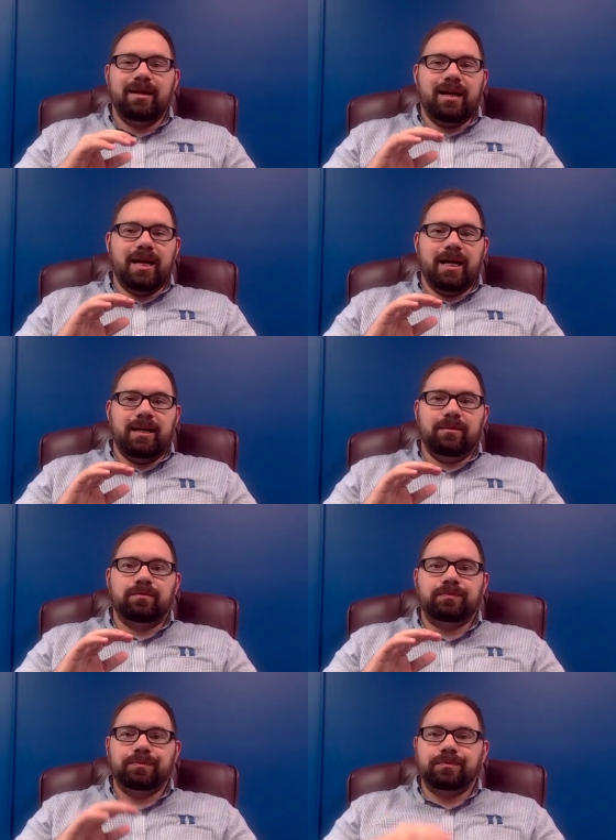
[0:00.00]

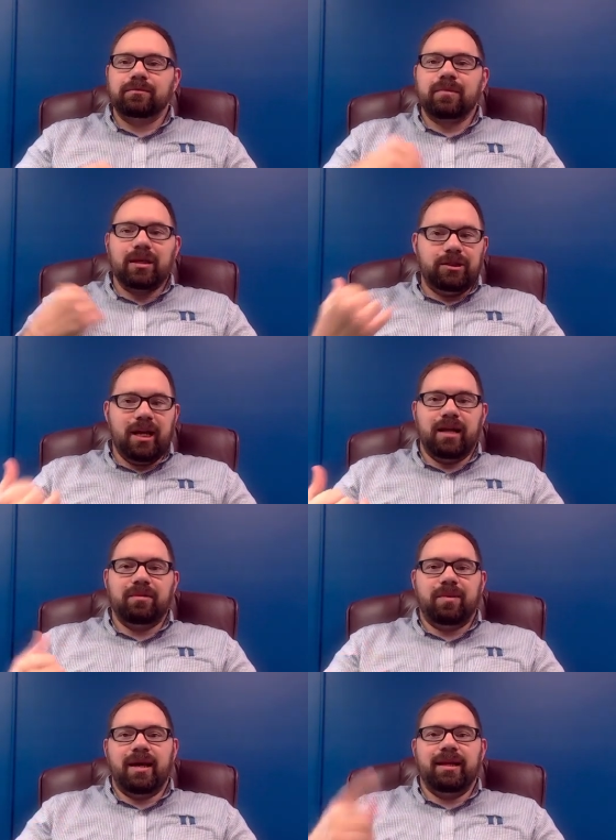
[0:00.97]
check out
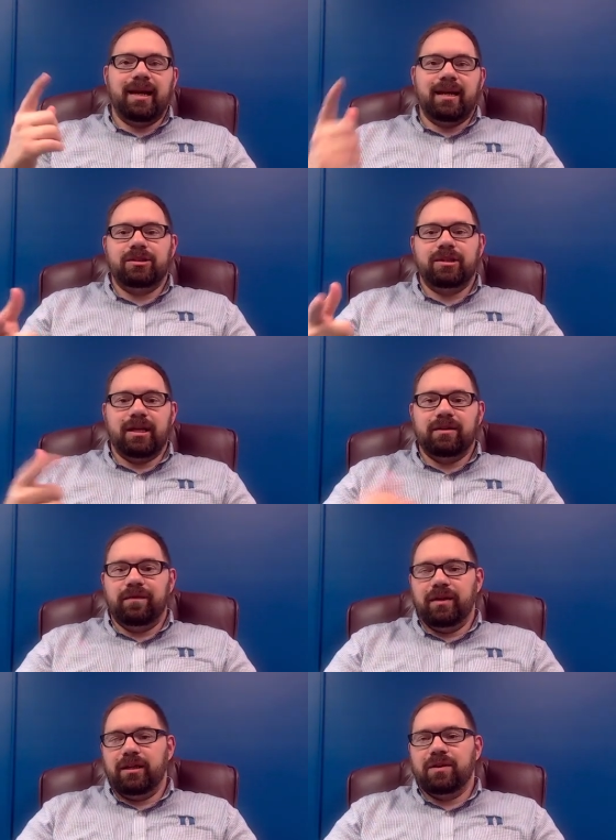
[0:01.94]
the podcast, check out
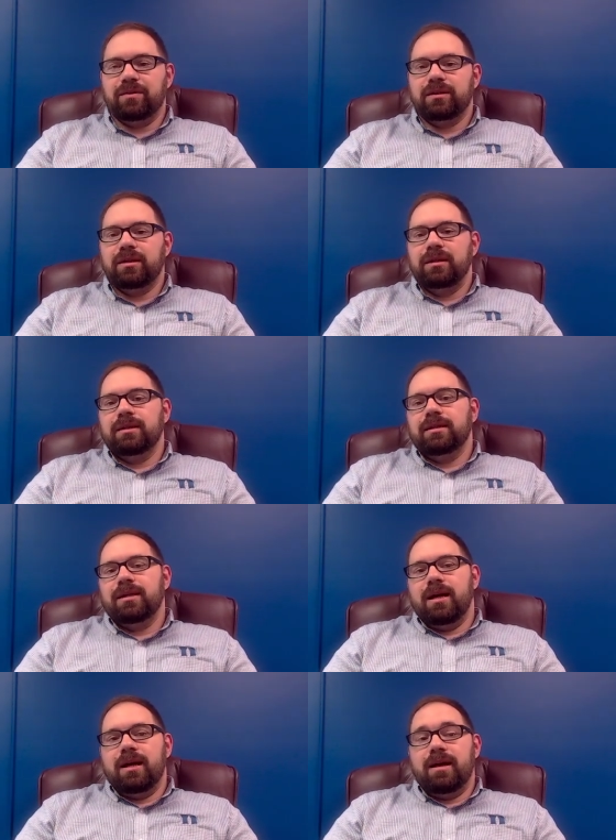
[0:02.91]
the videos.
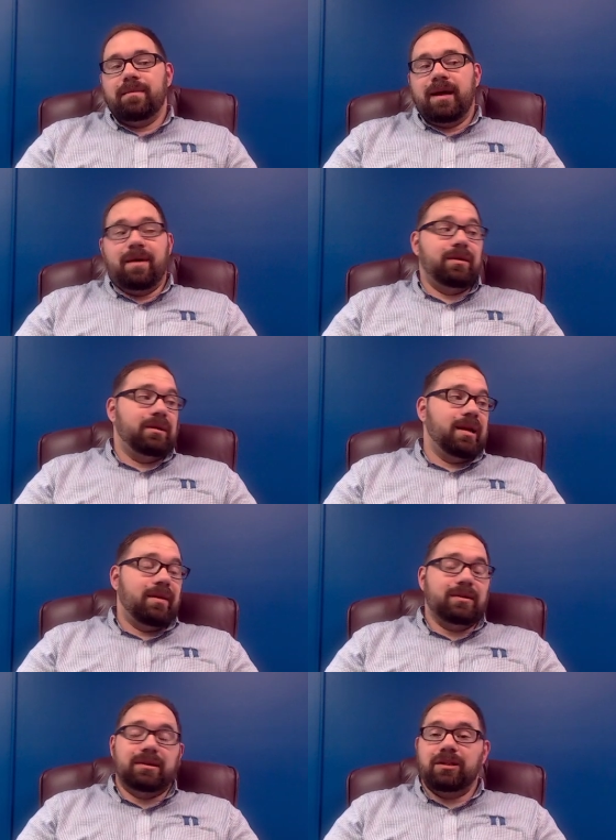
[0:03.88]

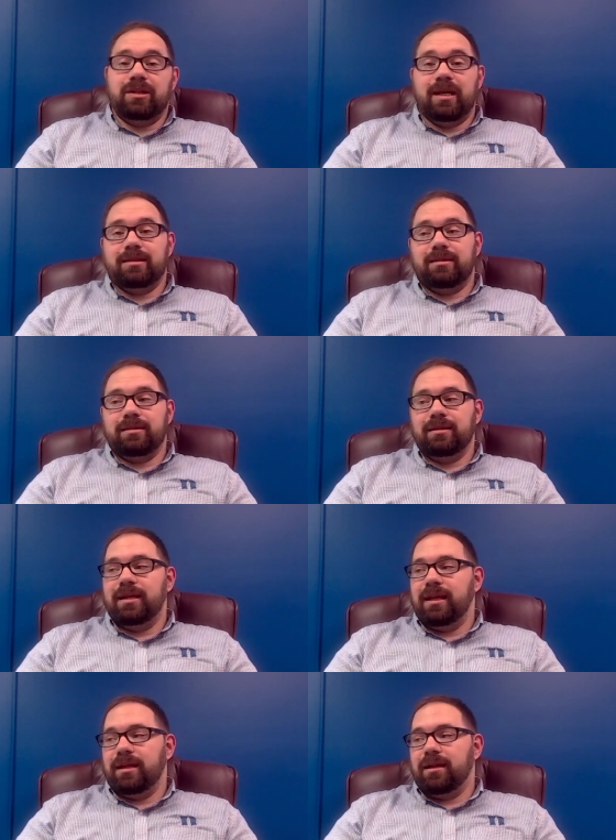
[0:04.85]
I would suggest
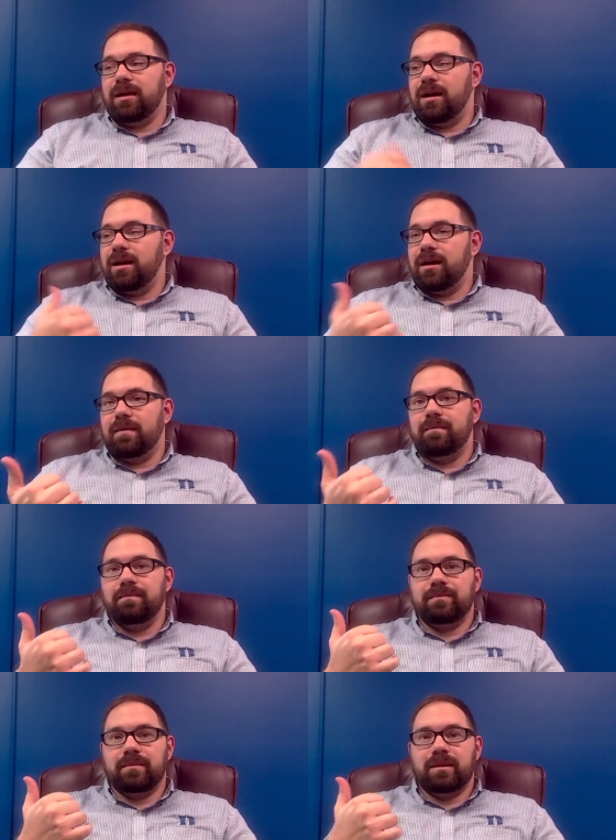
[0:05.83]
getting
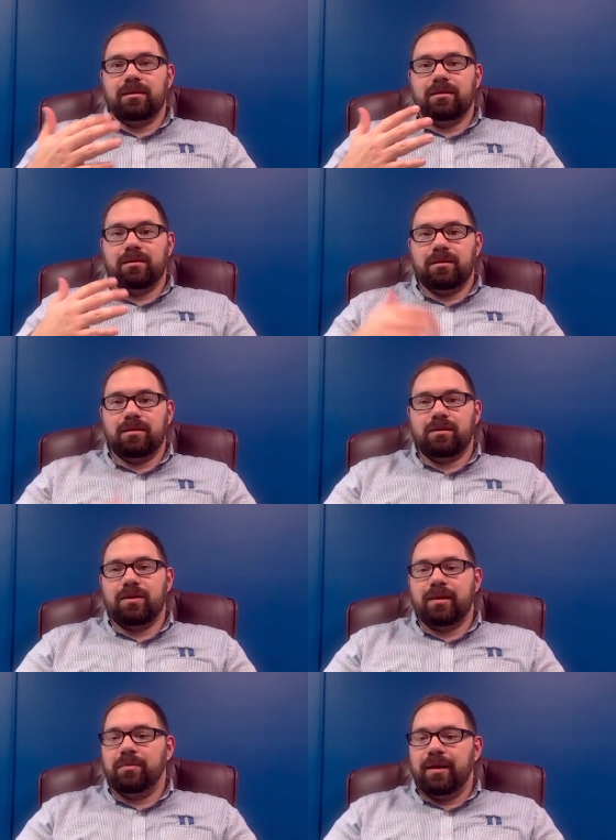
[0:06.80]

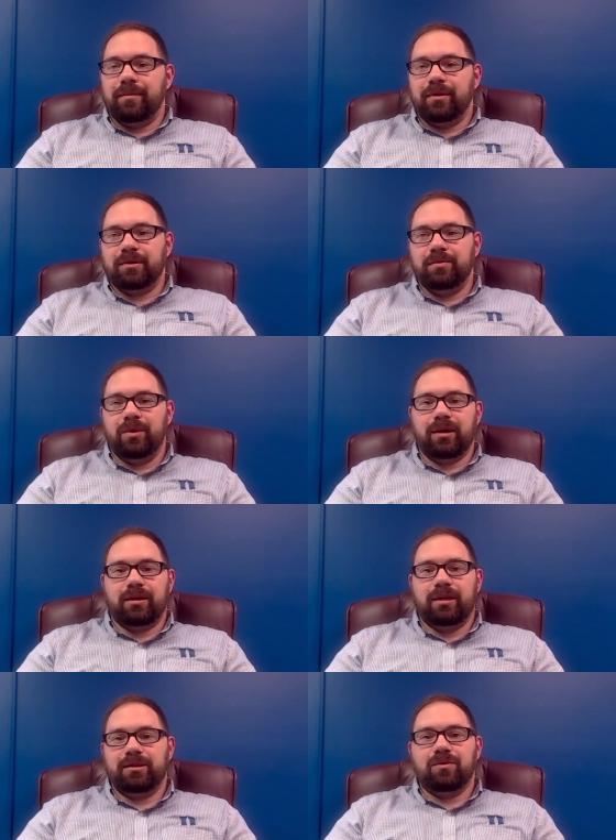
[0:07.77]
Craig Blomberg's
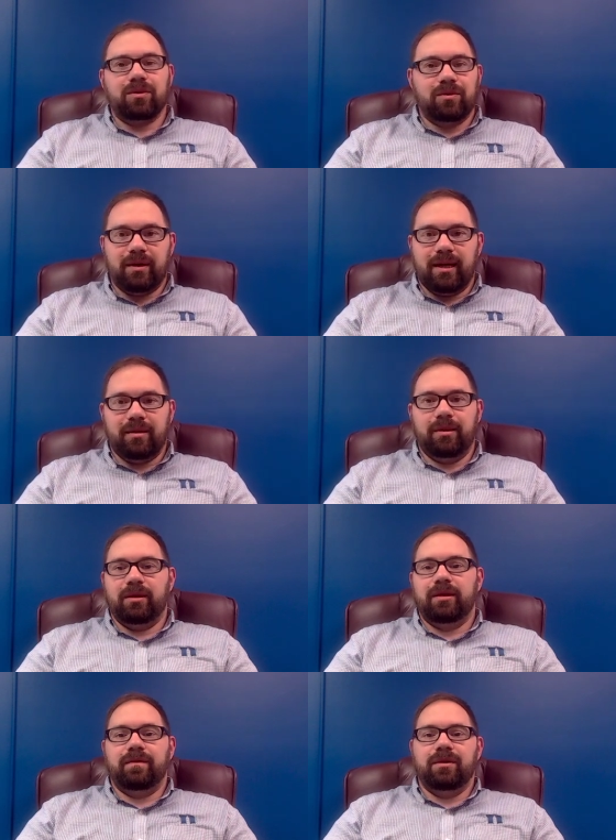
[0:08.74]
book, Historical
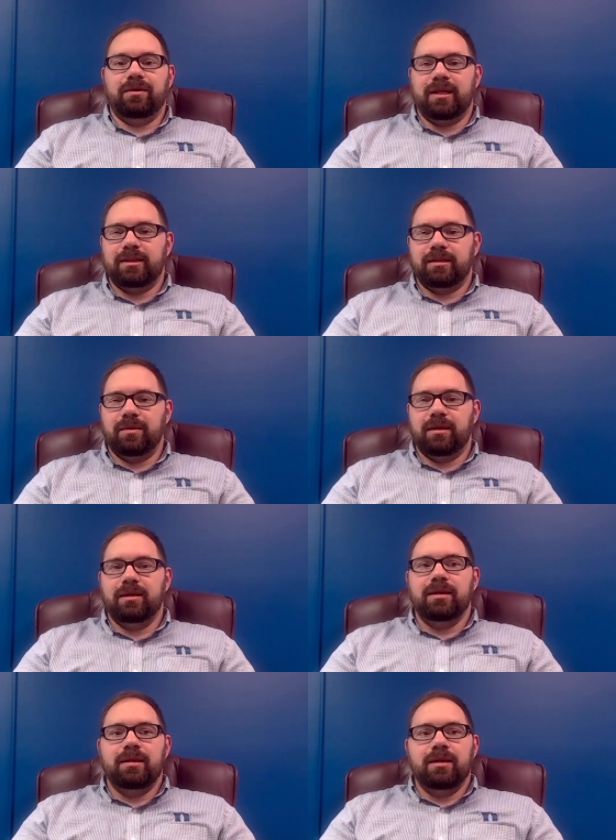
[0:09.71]
Reliability of the New Testament.
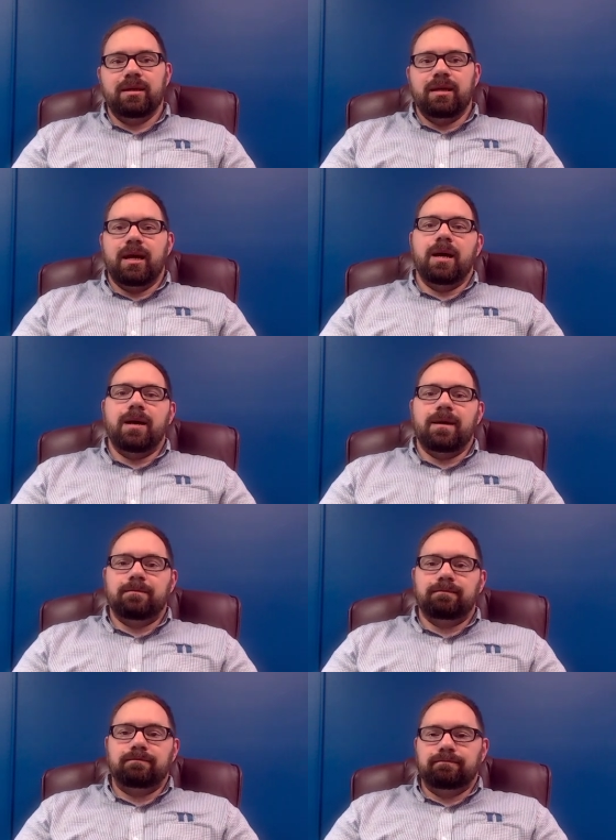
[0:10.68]
More